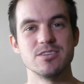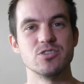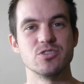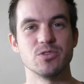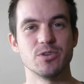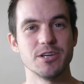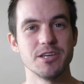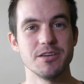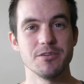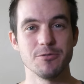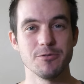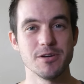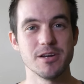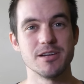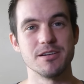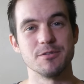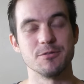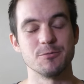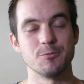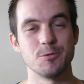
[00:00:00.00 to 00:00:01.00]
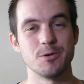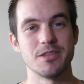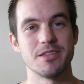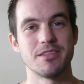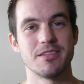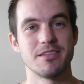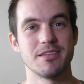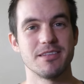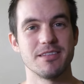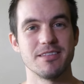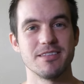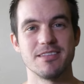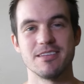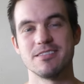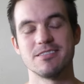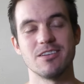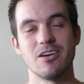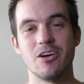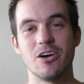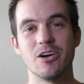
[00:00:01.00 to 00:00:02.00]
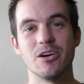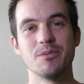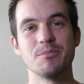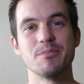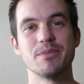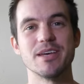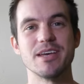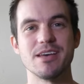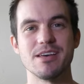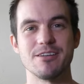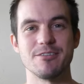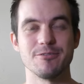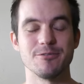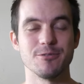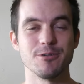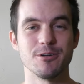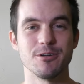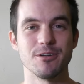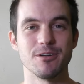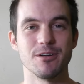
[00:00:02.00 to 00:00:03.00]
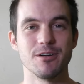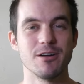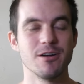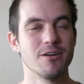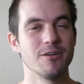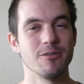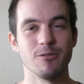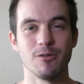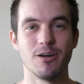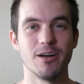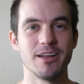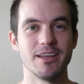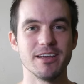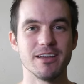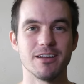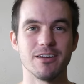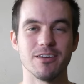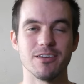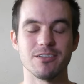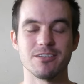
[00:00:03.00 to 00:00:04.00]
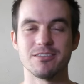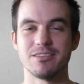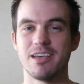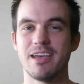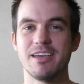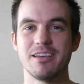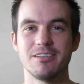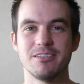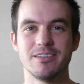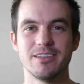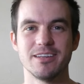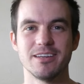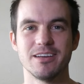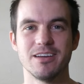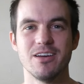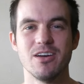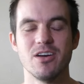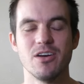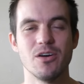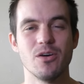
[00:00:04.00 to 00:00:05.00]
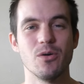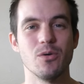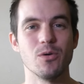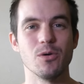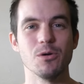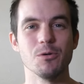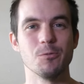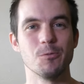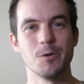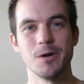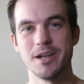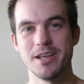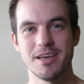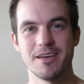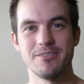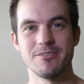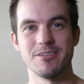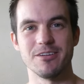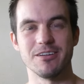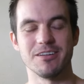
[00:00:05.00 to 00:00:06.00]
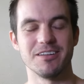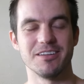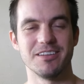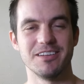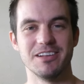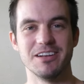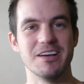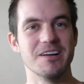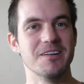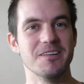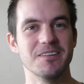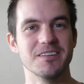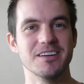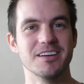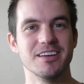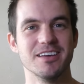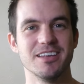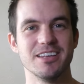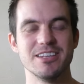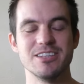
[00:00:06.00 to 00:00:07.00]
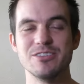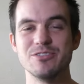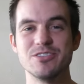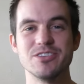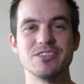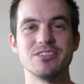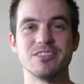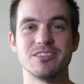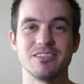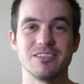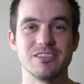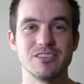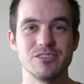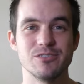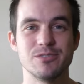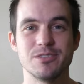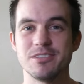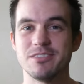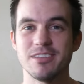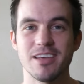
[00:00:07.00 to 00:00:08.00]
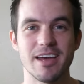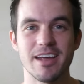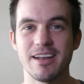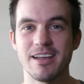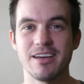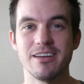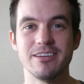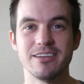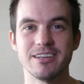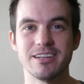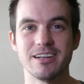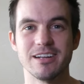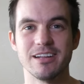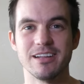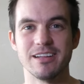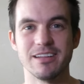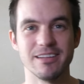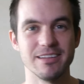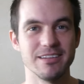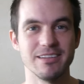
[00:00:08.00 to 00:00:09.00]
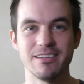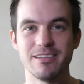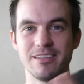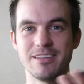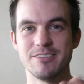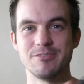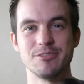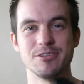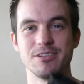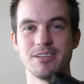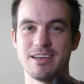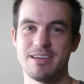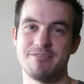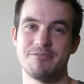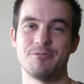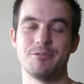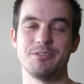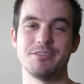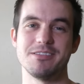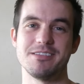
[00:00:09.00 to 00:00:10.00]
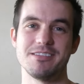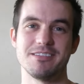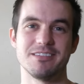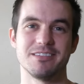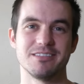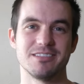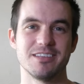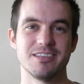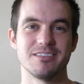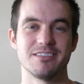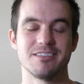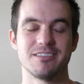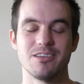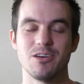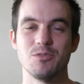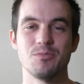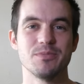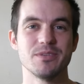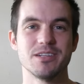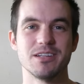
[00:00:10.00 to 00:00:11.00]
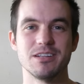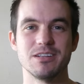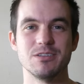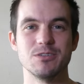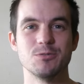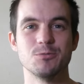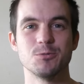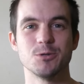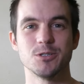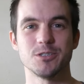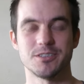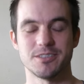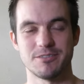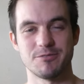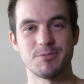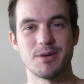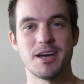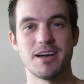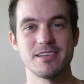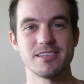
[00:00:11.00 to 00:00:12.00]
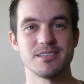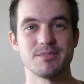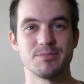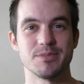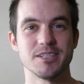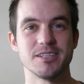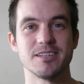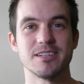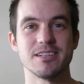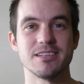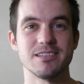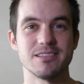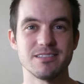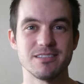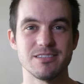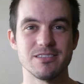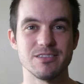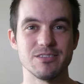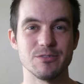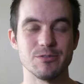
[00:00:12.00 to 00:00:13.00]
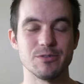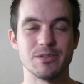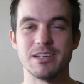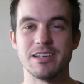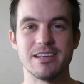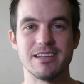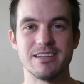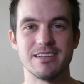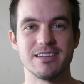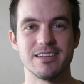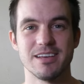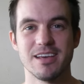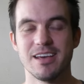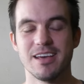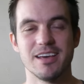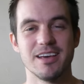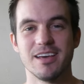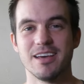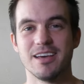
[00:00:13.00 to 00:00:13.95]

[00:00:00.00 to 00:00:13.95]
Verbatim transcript: enjoy your run with this armband for running or cycling or whatever, you know? You decide how you're gonna live your life with this. It's opened a new world of possibilities to you, and